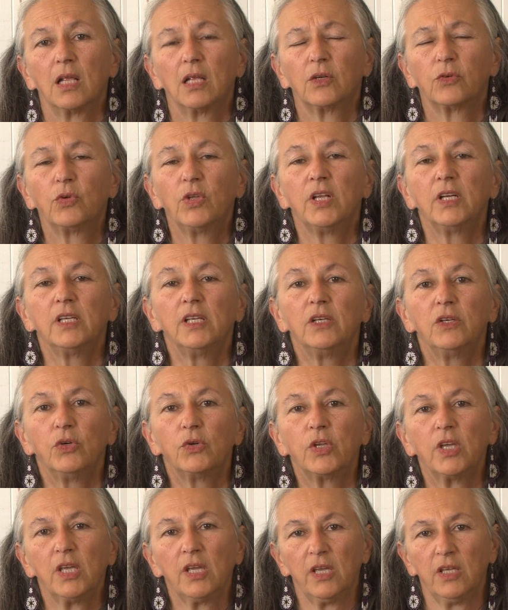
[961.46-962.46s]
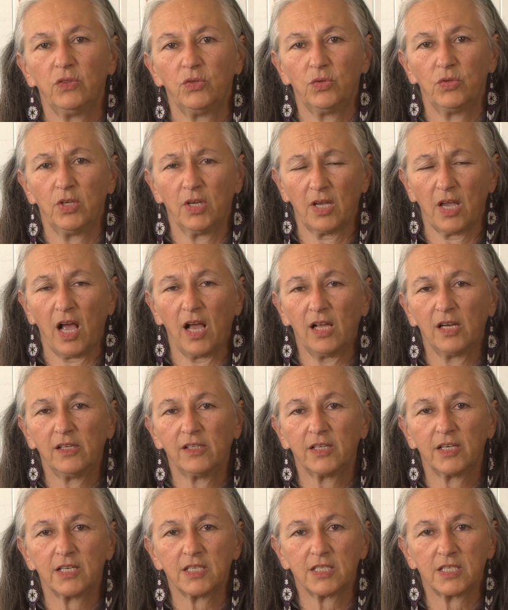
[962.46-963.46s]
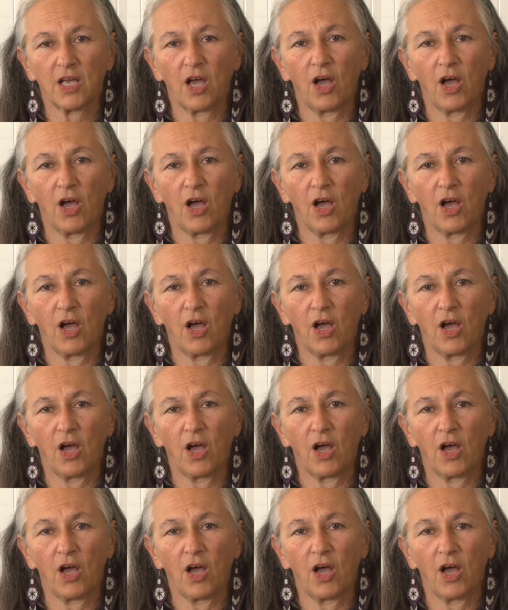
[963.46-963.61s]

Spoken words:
really looking into the colors